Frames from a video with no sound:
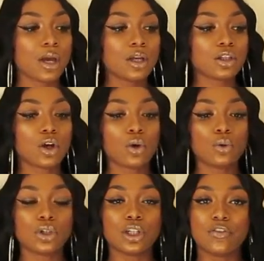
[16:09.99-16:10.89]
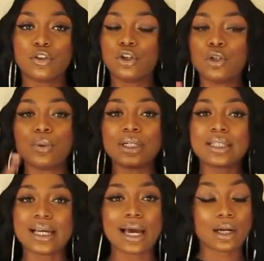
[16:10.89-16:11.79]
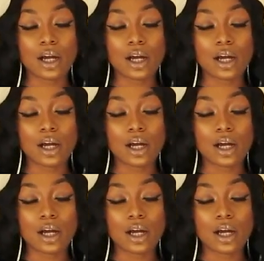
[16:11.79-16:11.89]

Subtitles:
So do you want to take out